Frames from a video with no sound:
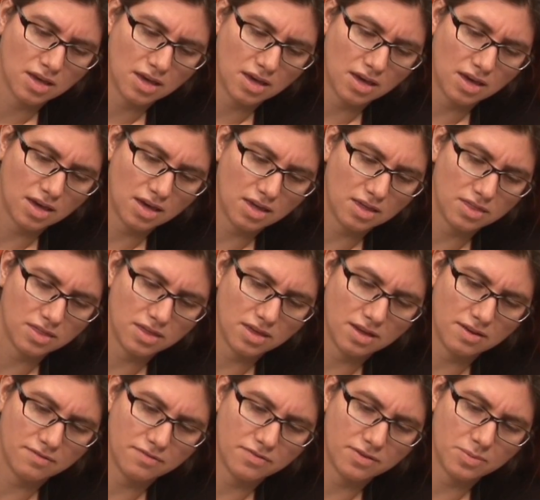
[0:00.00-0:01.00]
And
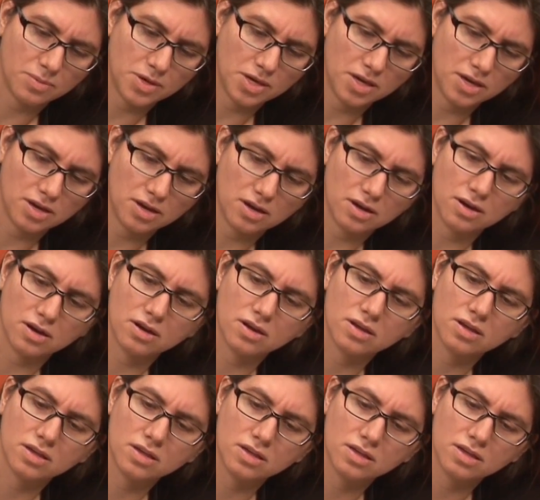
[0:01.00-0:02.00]
then from here,
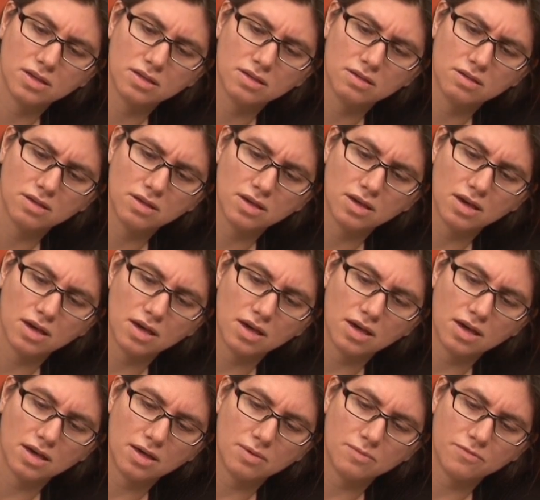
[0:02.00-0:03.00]

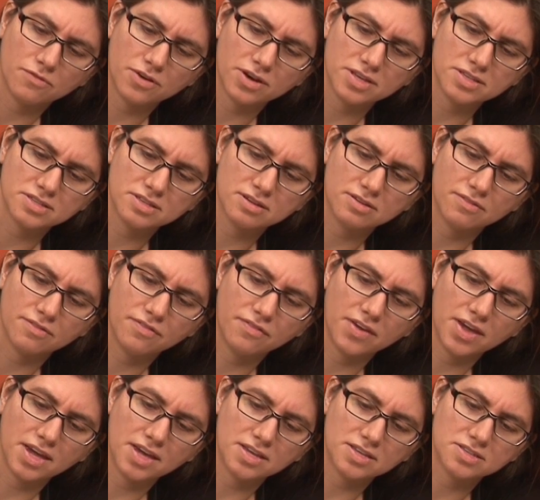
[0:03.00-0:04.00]
for his little
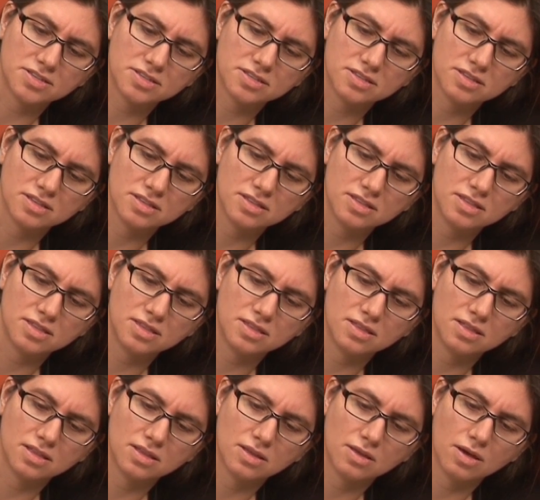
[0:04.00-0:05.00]
face,
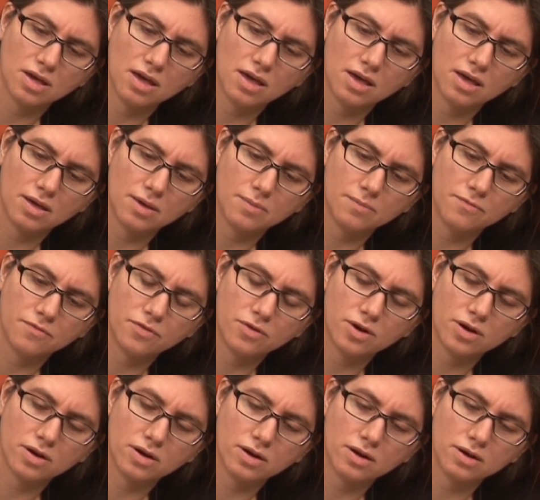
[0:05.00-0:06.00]

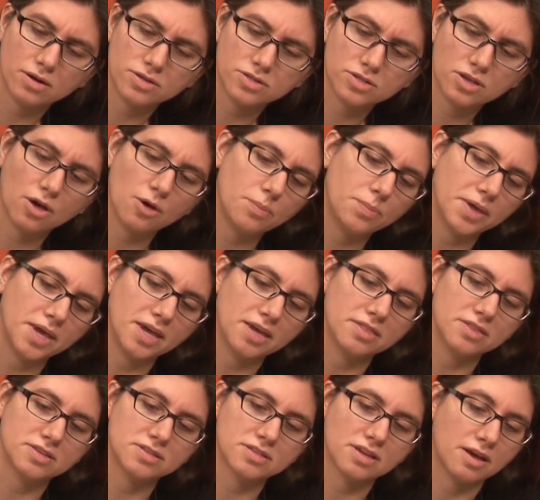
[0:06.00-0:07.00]
for
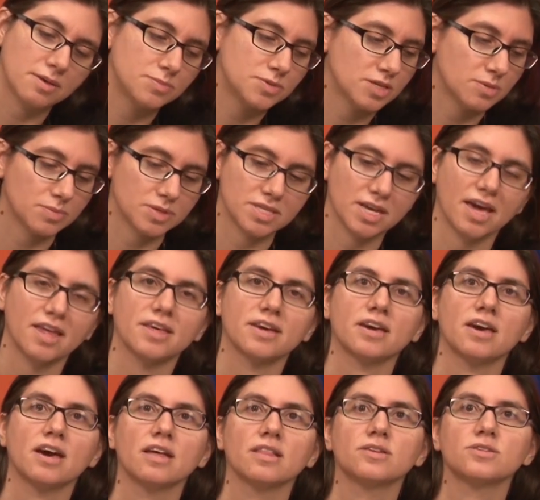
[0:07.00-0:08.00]
Sculpey, this comes in metallic
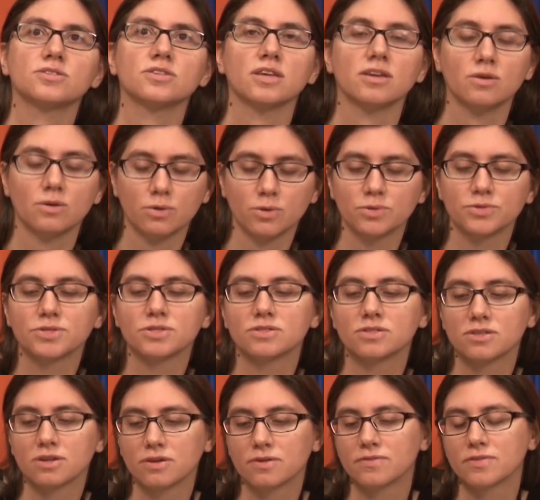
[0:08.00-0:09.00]
colors like golds and
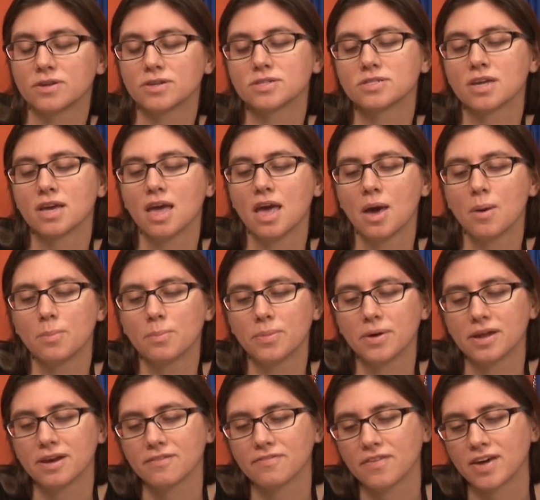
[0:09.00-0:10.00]
silvers,
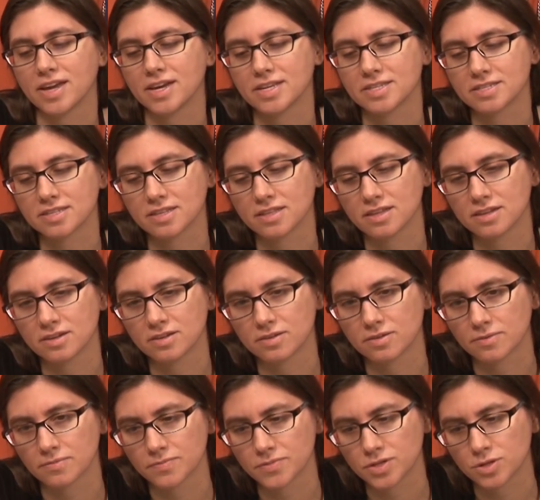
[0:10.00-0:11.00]
but I find it's a
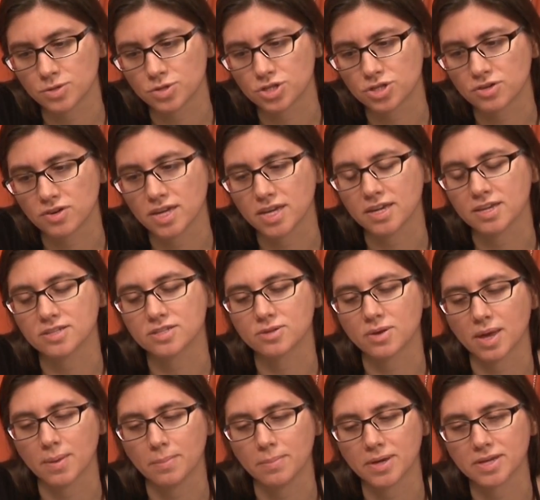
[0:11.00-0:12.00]
little too streaky, so
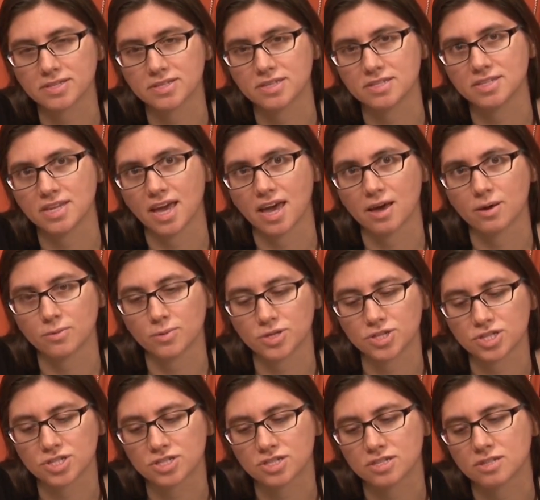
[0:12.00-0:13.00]
I mix it down,
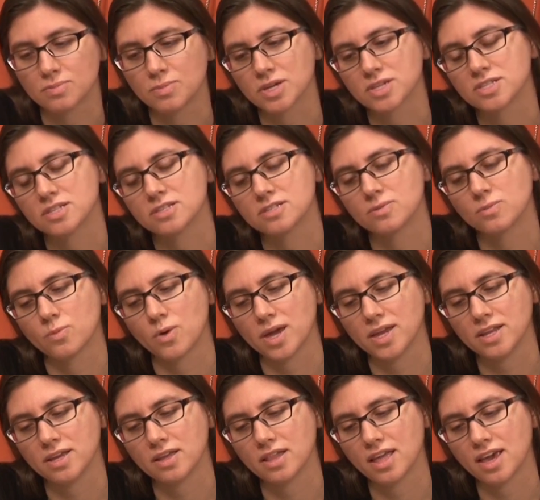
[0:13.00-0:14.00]
which is just mixing some
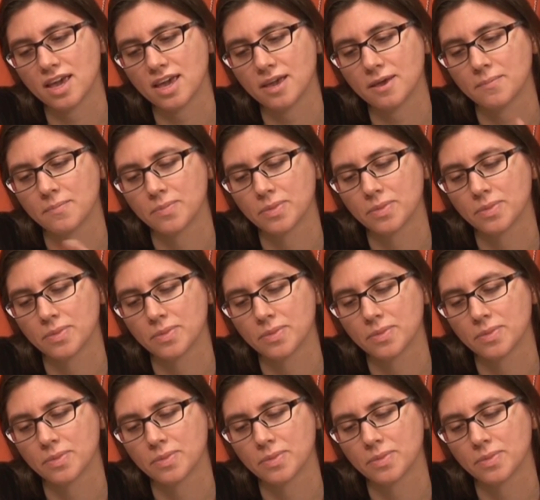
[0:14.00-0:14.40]
white clay